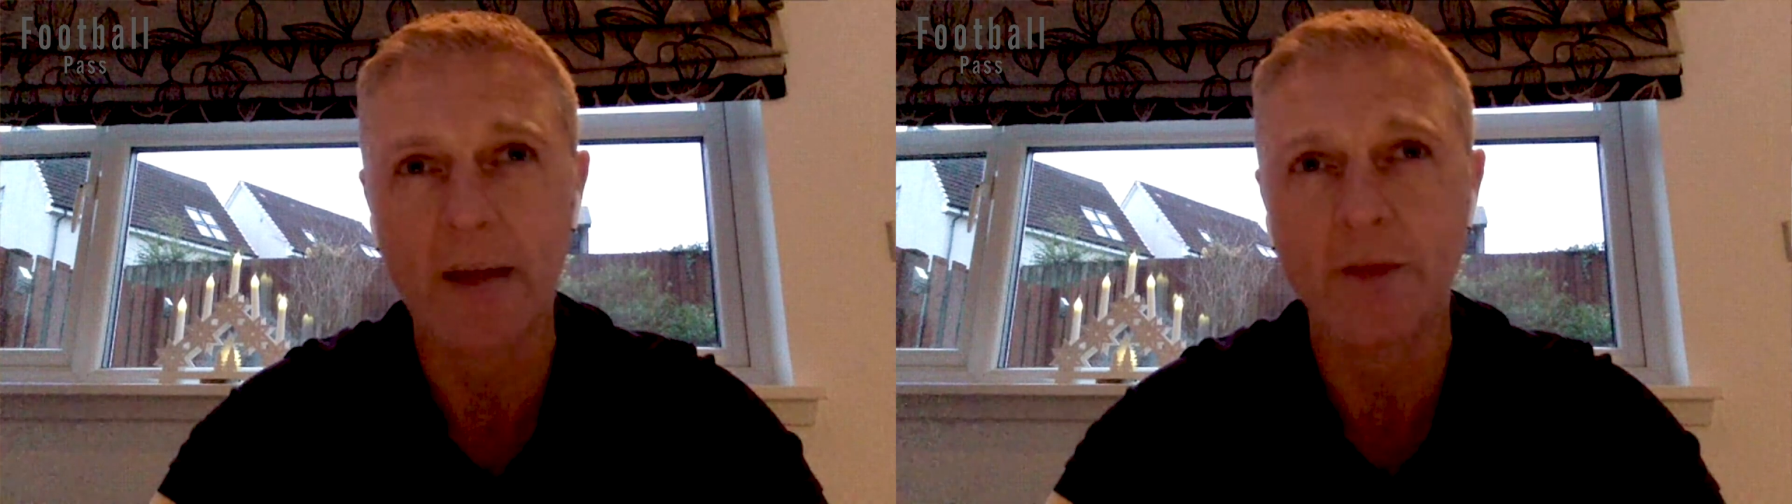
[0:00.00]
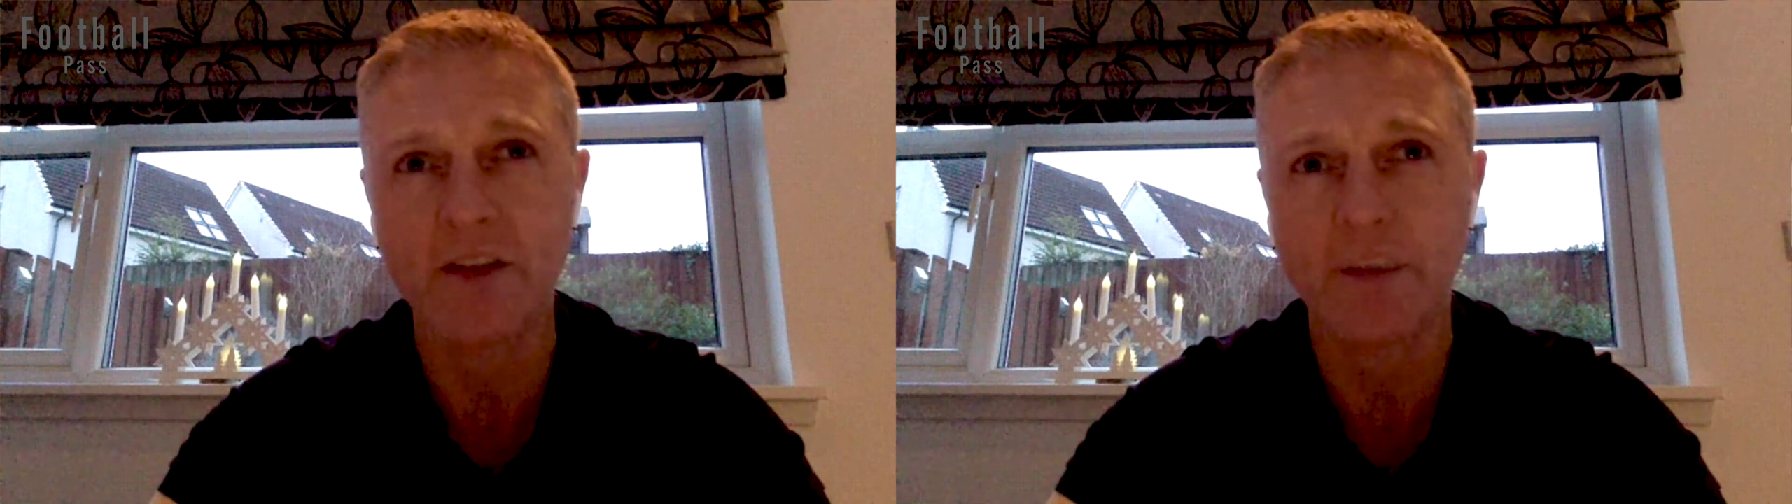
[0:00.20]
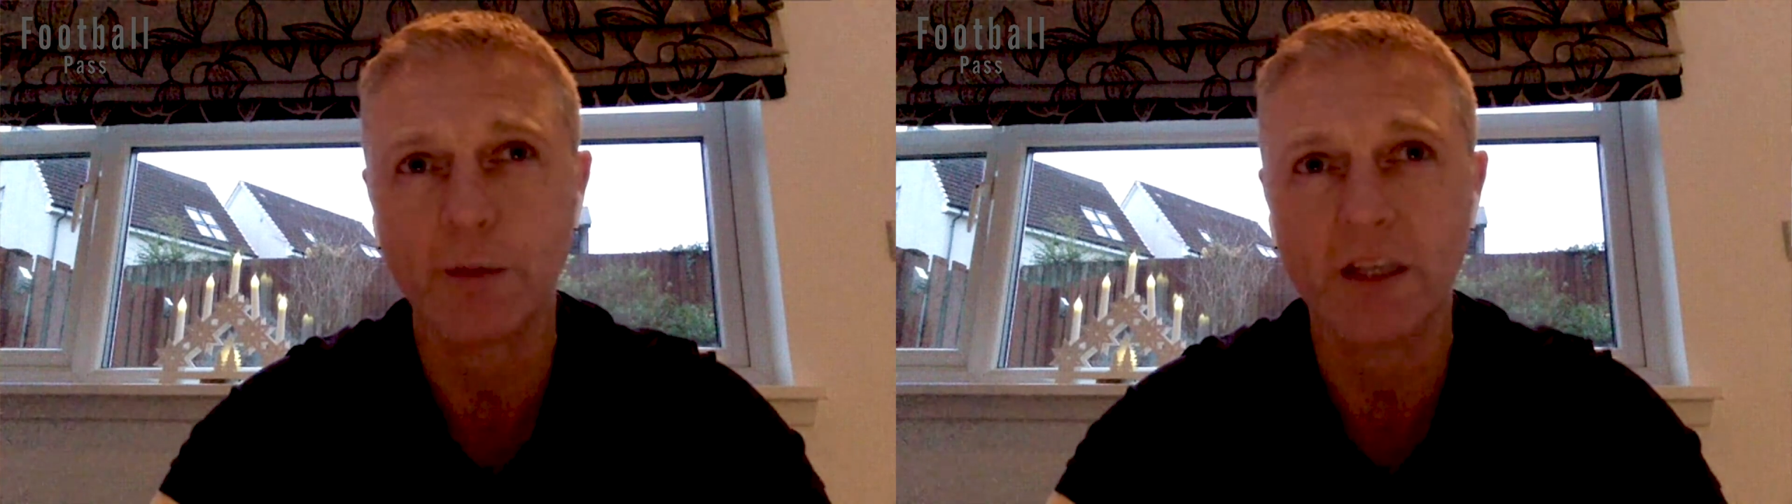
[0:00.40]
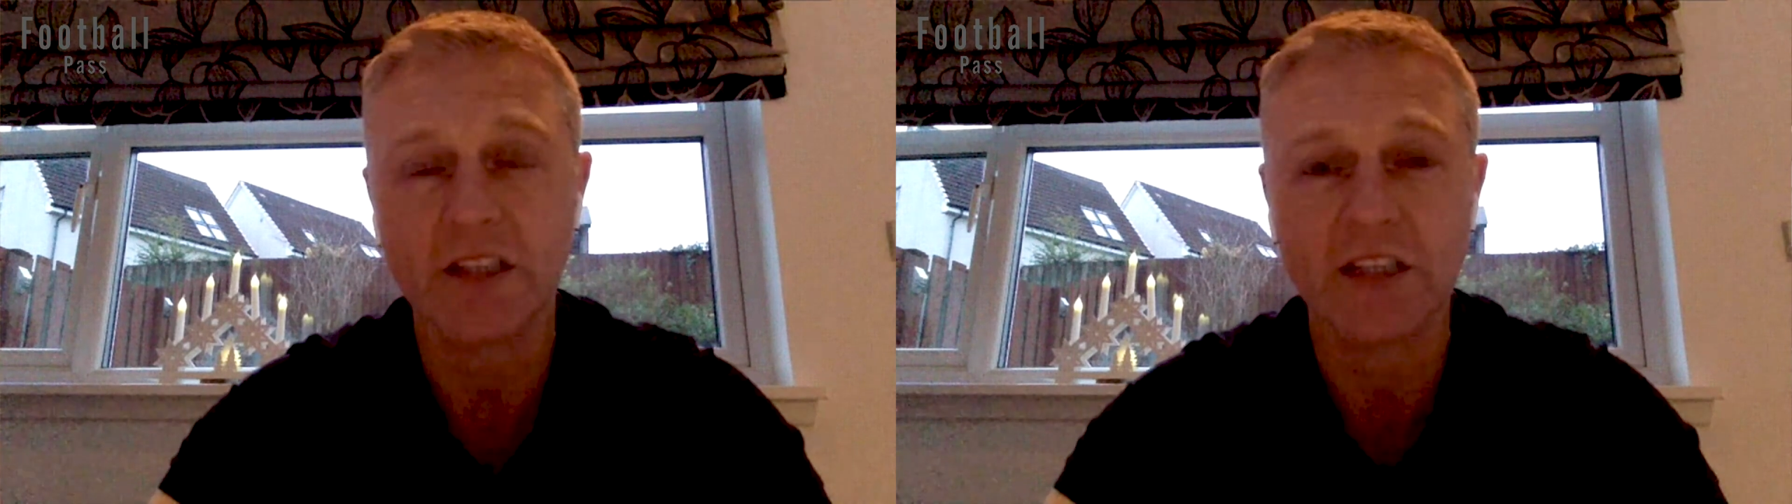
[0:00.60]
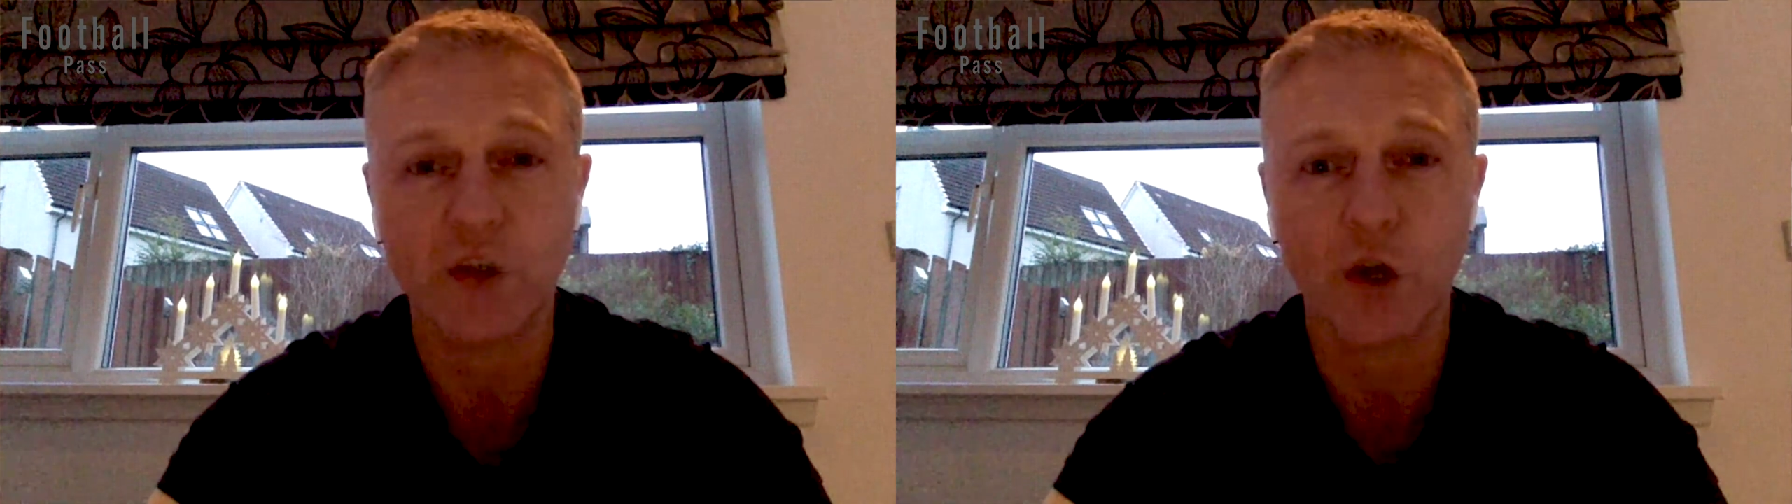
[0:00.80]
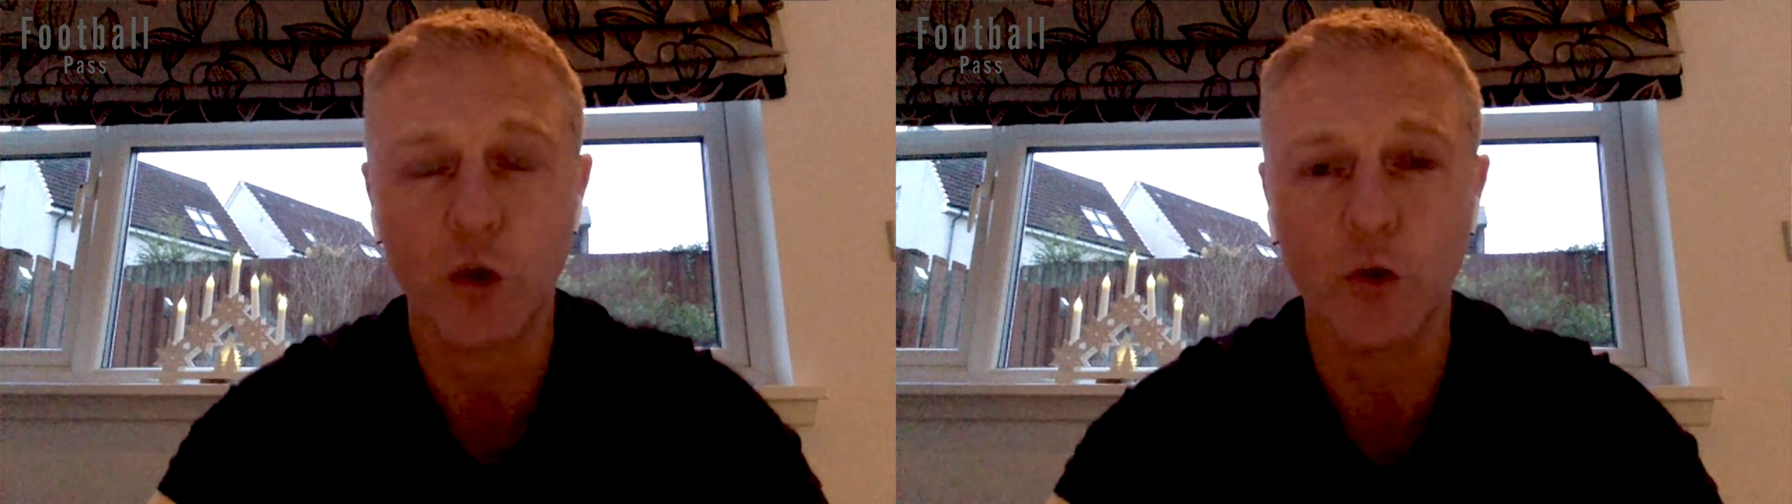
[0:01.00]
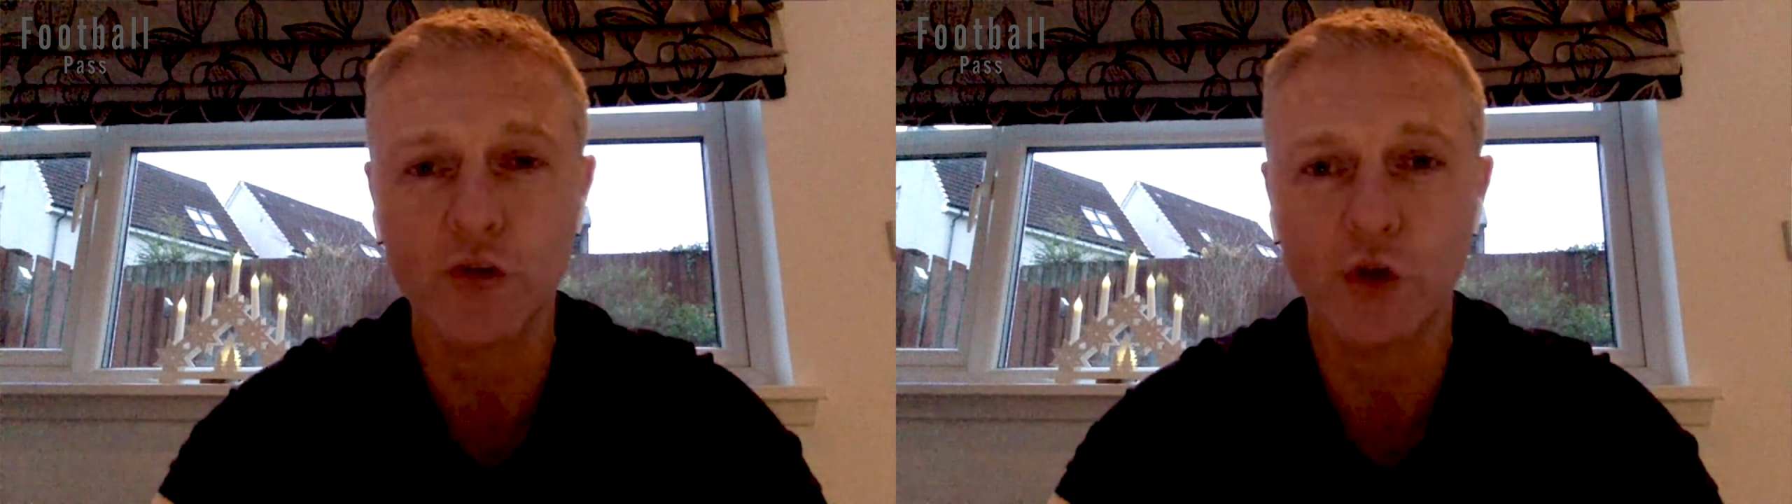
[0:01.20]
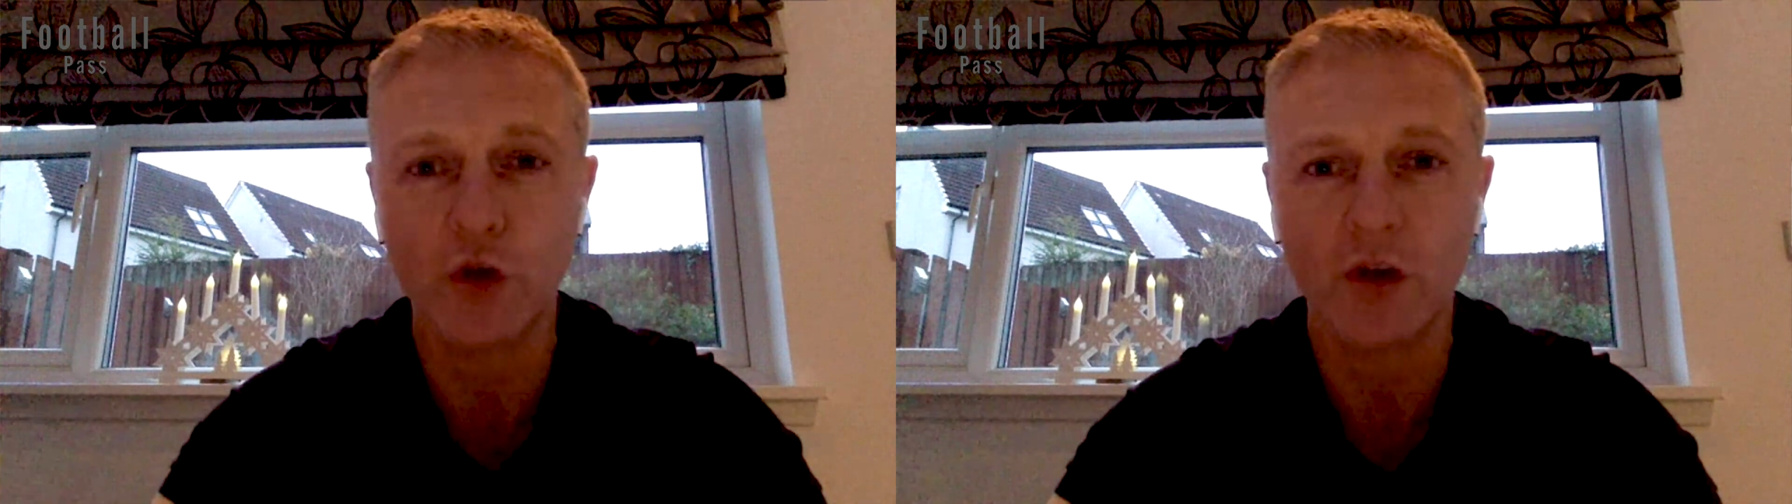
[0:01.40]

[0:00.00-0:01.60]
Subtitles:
Hampden is a place they enjoy going to.